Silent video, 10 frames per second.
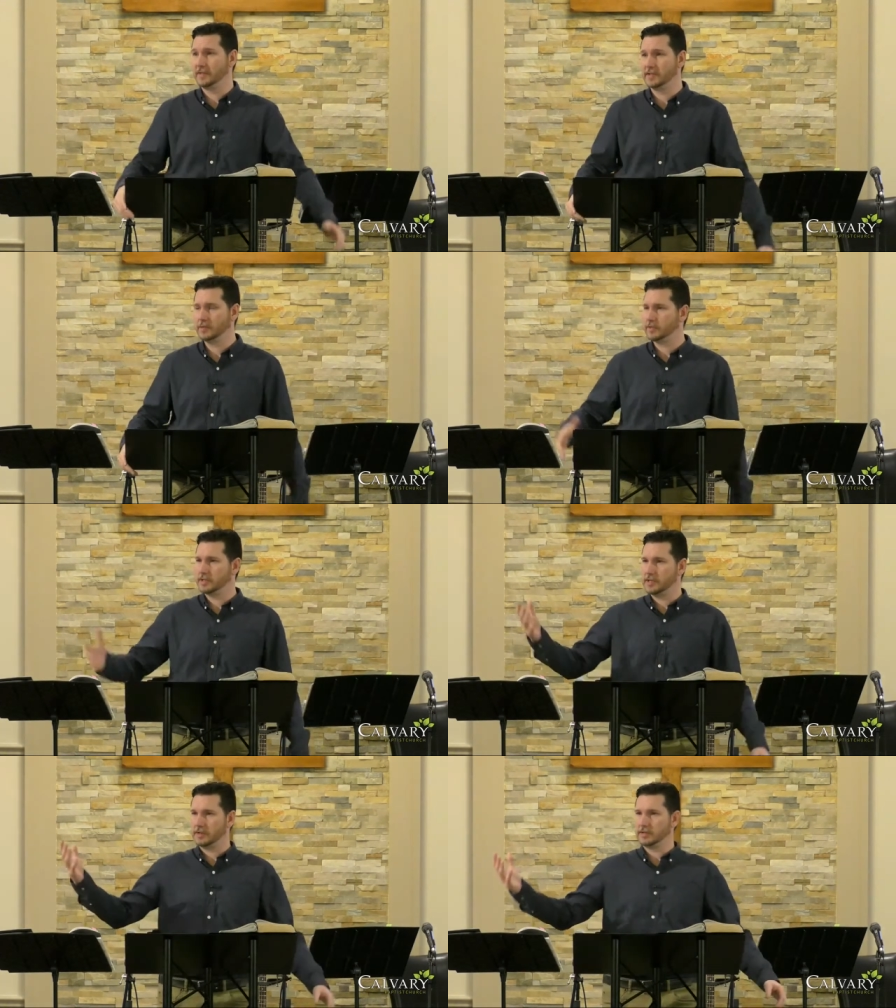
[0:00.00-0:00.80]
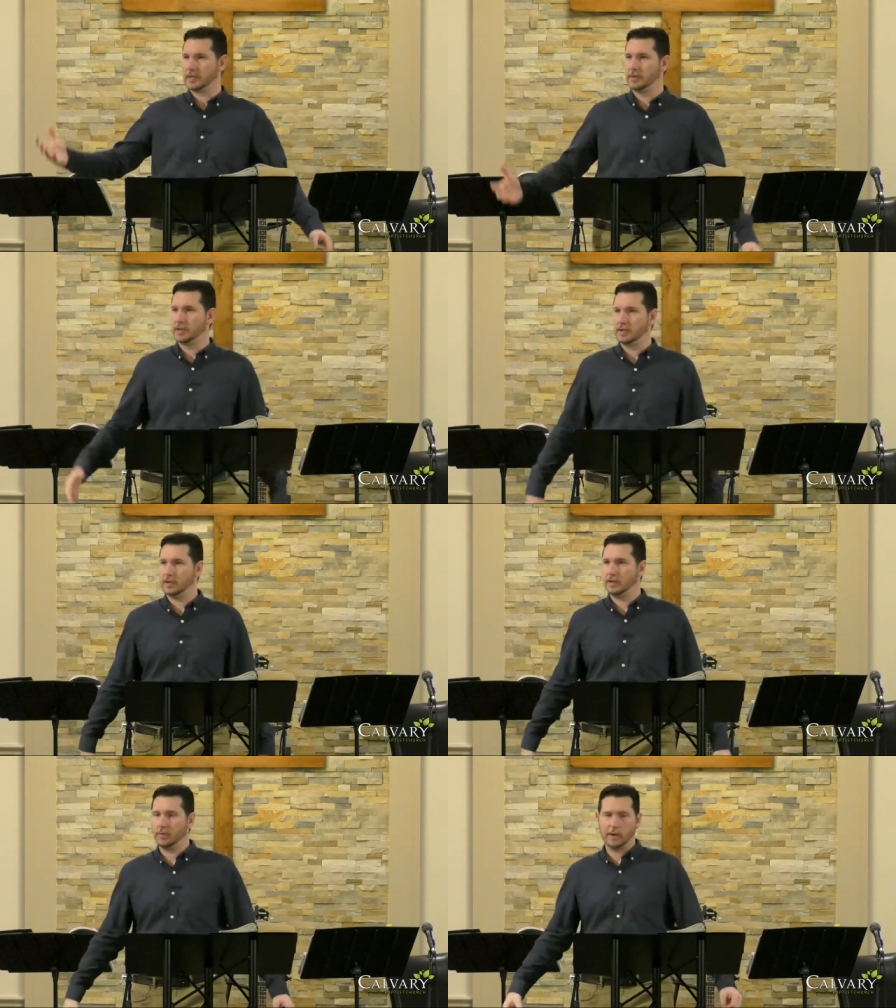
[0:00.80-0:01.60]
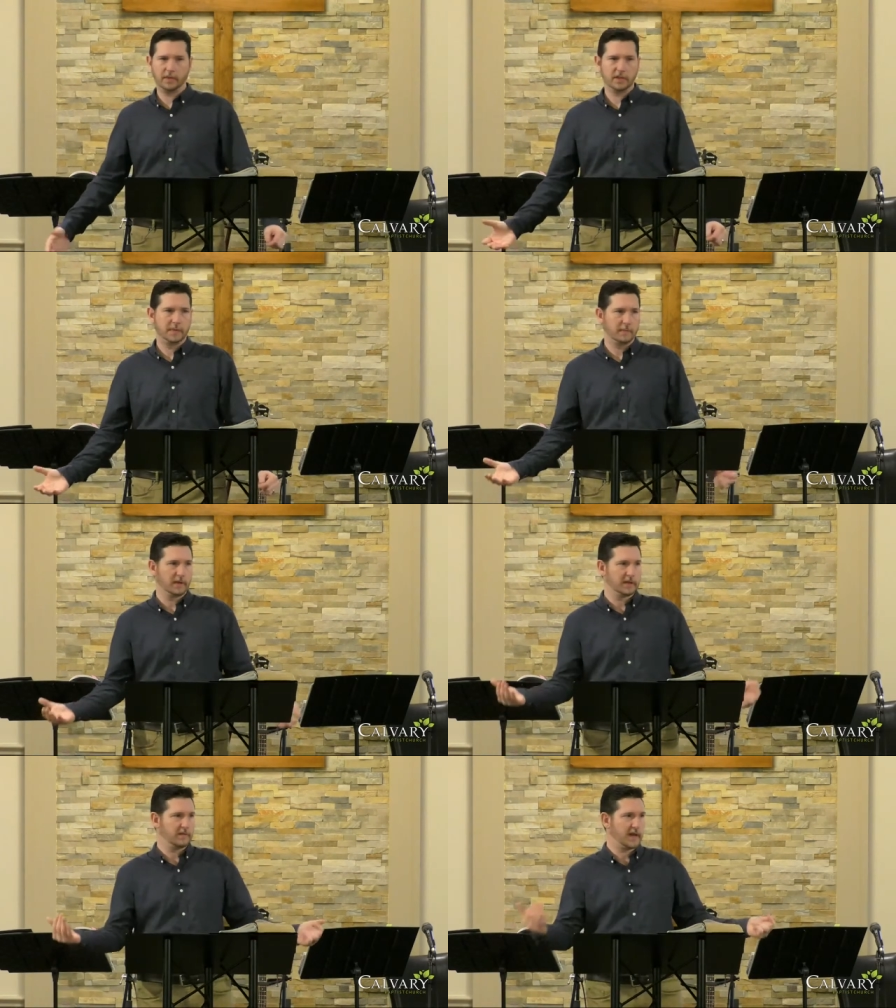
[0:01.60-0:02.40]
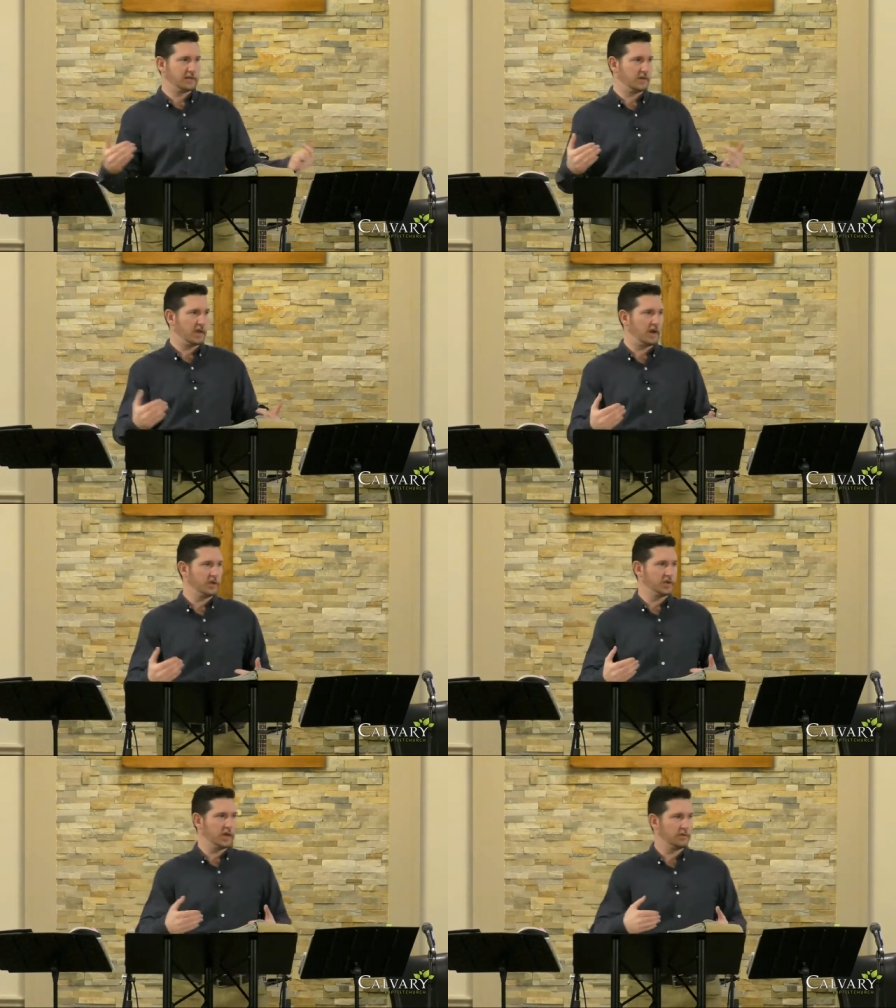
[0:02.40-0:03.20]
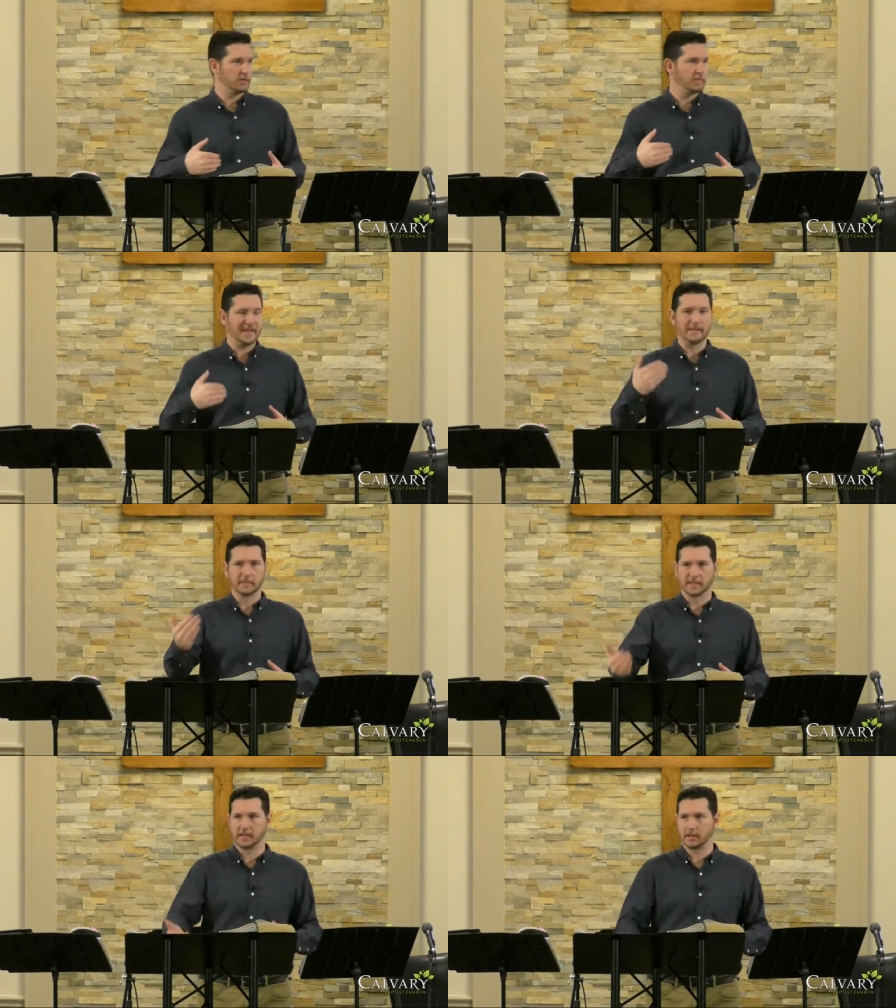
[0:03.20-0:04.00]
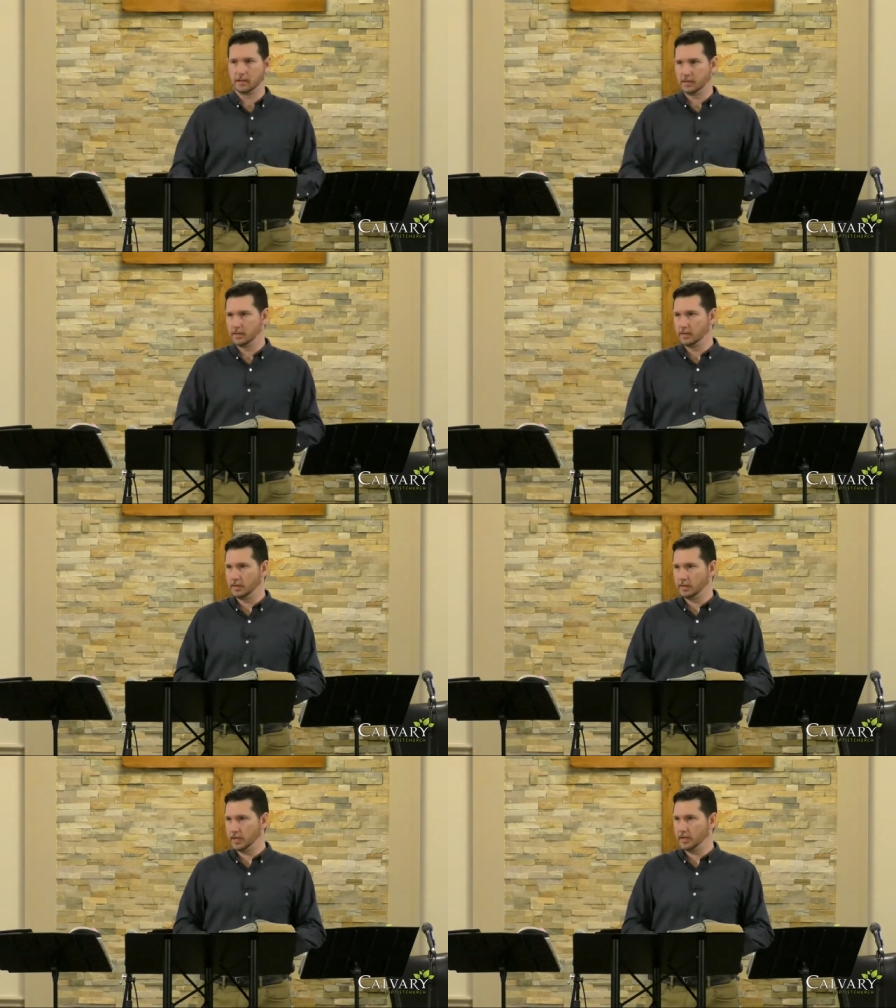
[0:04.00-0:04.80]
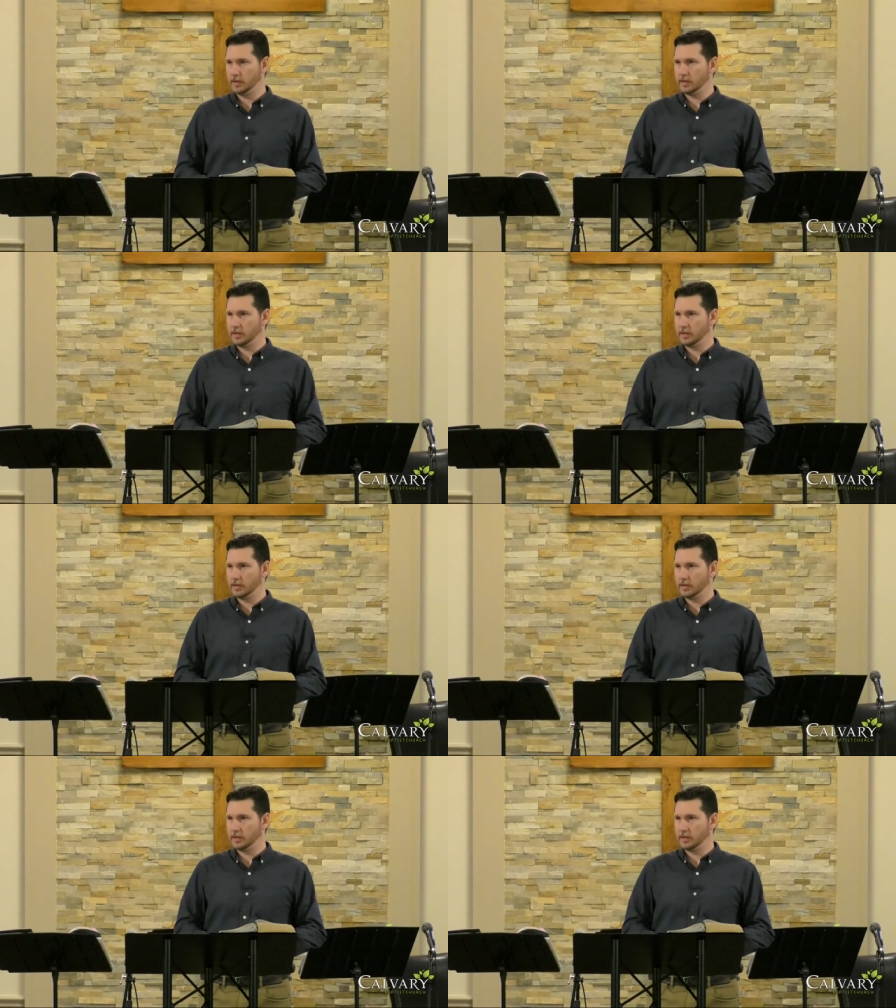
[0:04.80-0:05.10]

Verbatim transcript: Isn't that what you see all the time? You know, how about these people that devise their theology through memes, right?